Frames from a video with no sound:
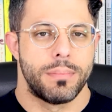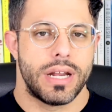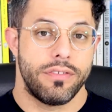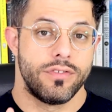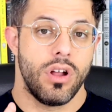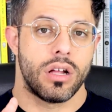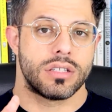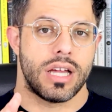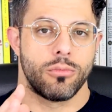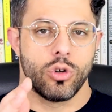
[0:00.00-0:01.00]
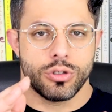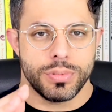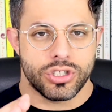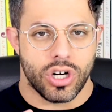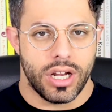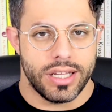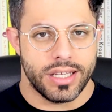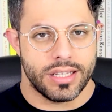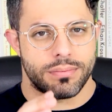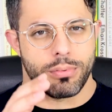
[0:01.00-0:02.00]
But if not, I'm going to be
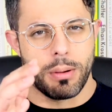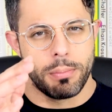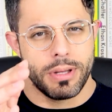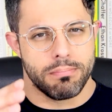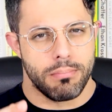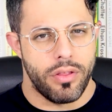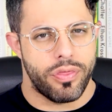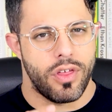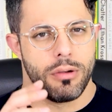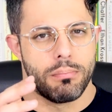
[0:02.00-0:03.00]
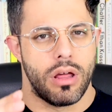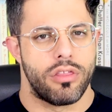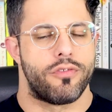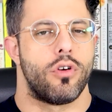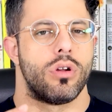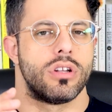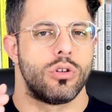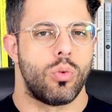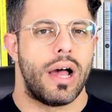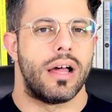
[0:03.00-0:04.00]
trialing it probably month on month for a
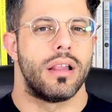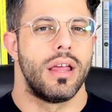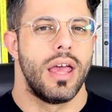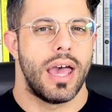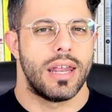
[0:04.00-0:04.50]
little while.